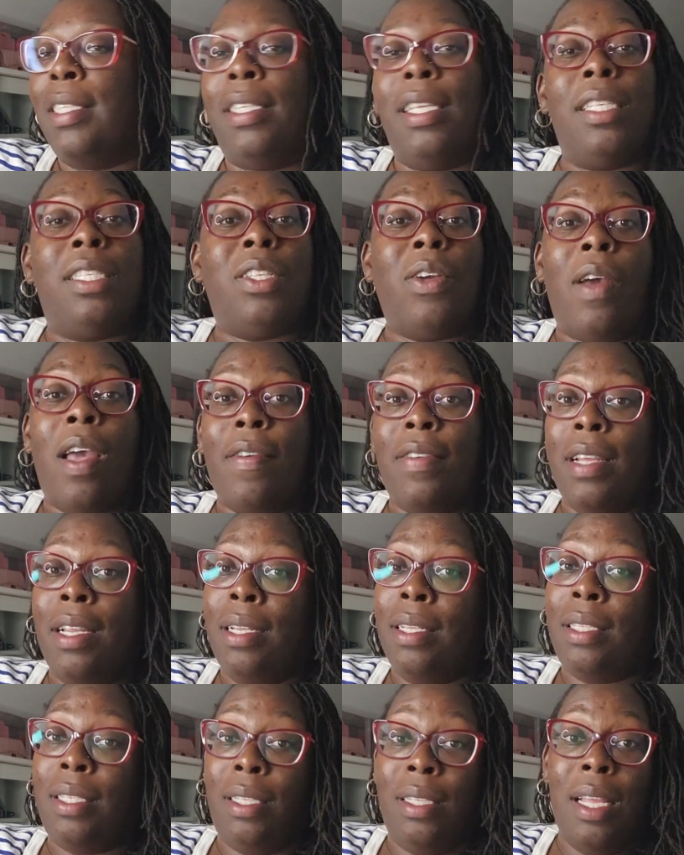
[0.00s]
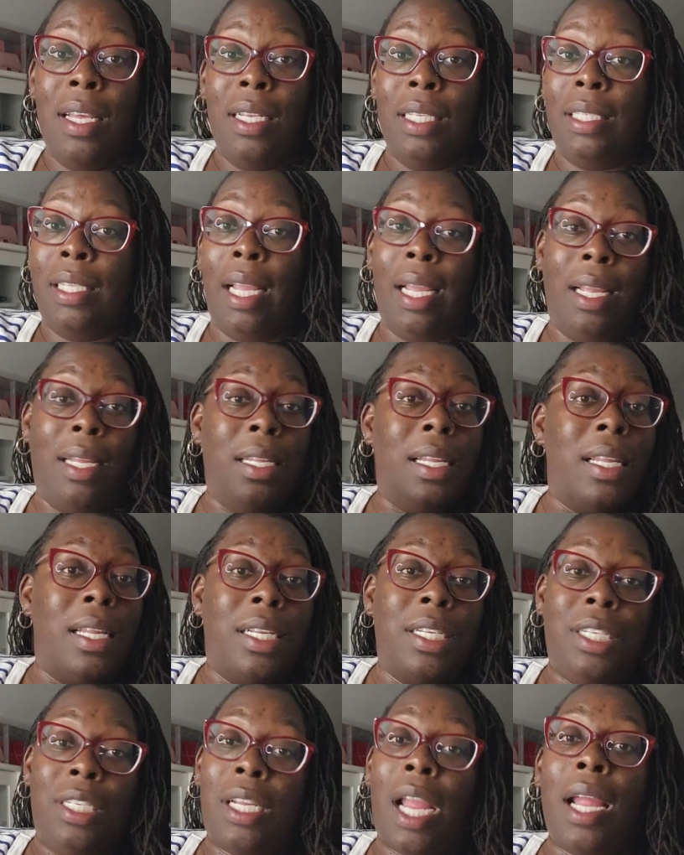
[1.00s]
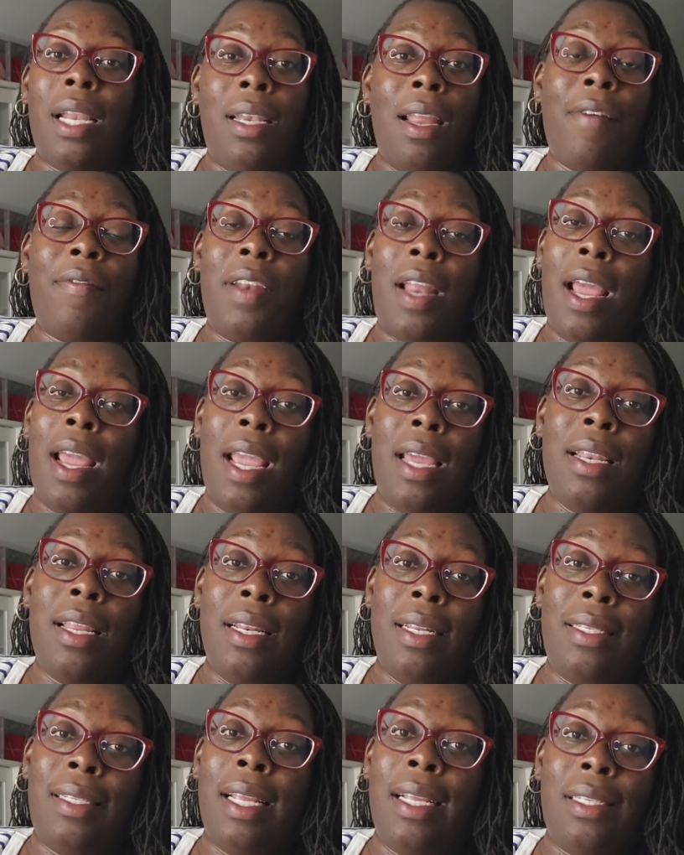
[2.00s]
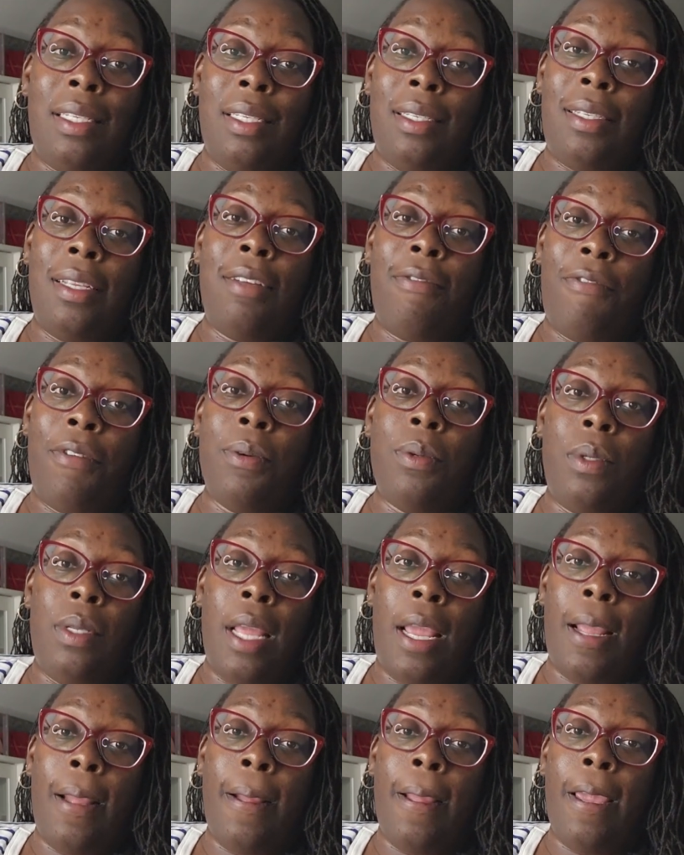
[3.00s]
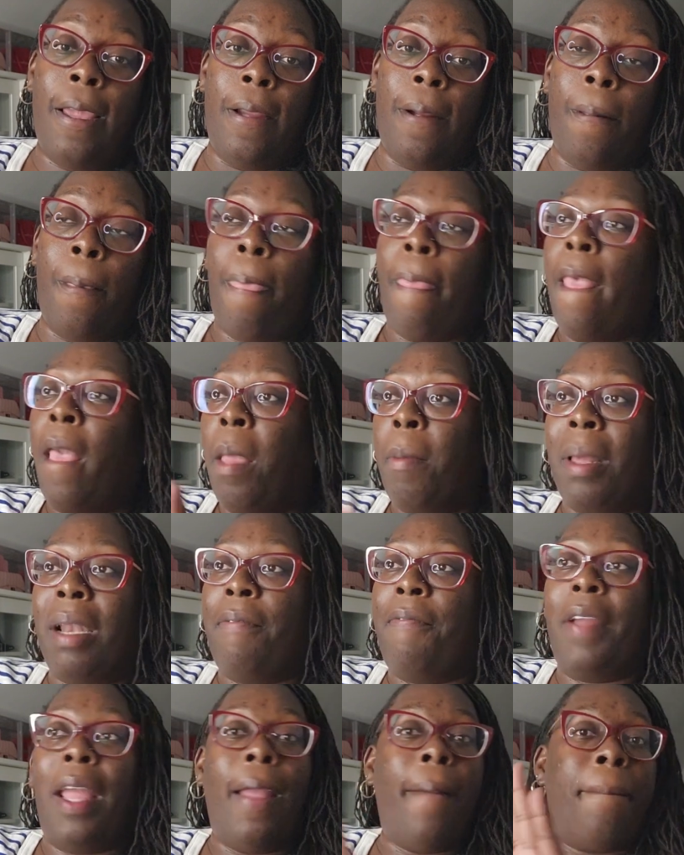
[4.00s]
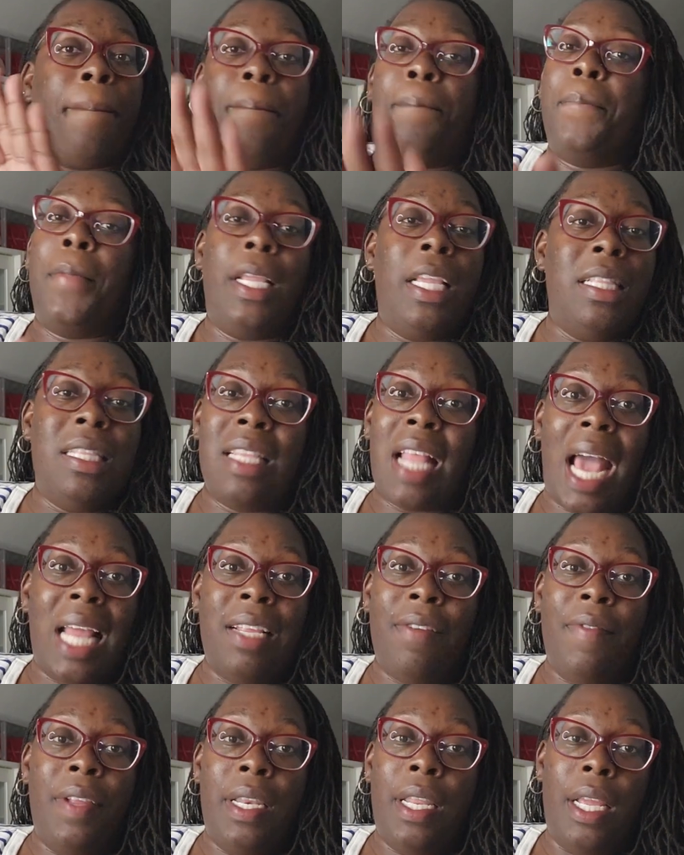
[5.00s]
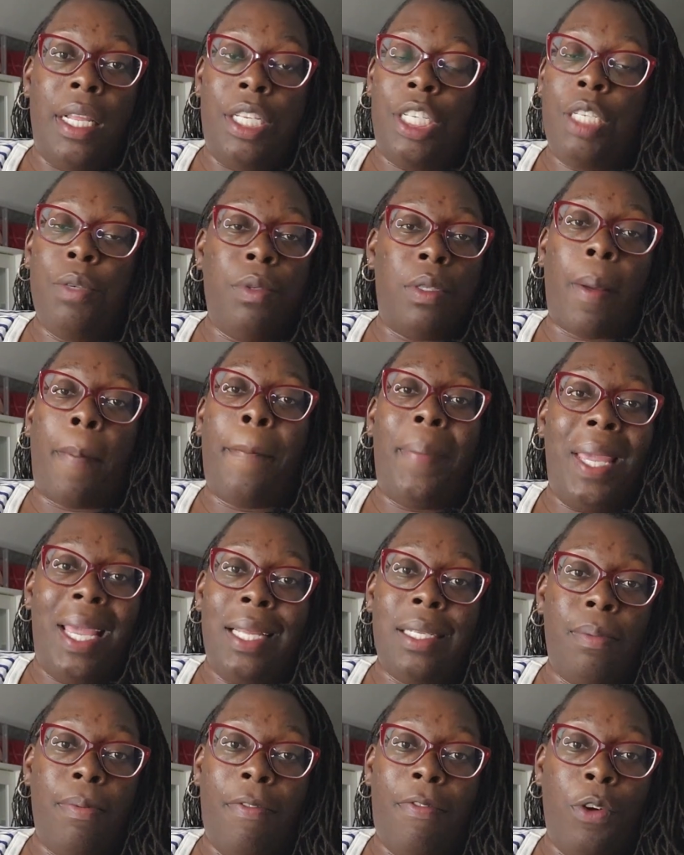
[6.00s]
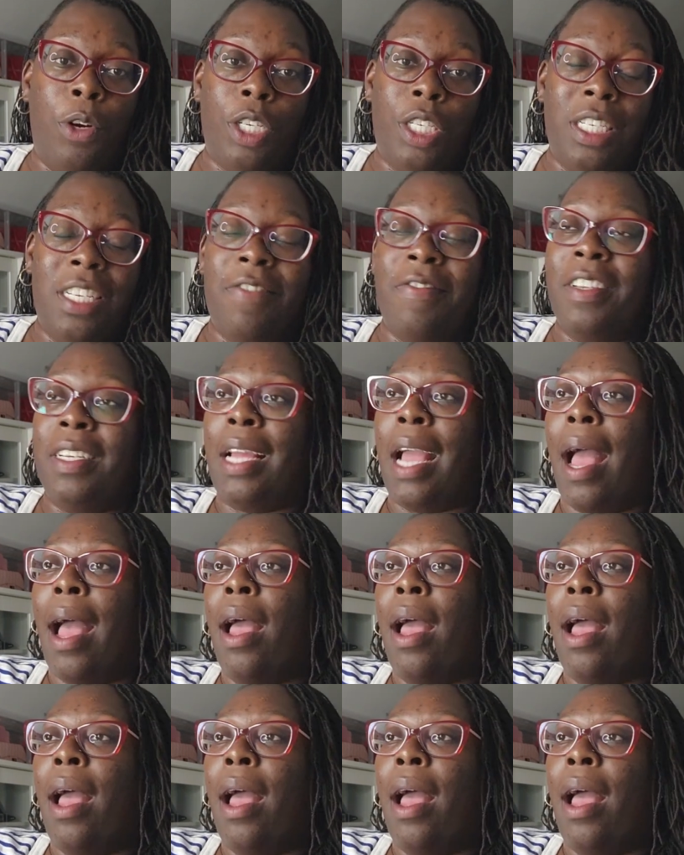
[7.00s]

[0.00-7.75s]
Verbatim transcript: Sis don't have nothing, nothing to say. She ain't never not had nothing to say since her first day here. Matter of fact, not even then. She was a pest before she even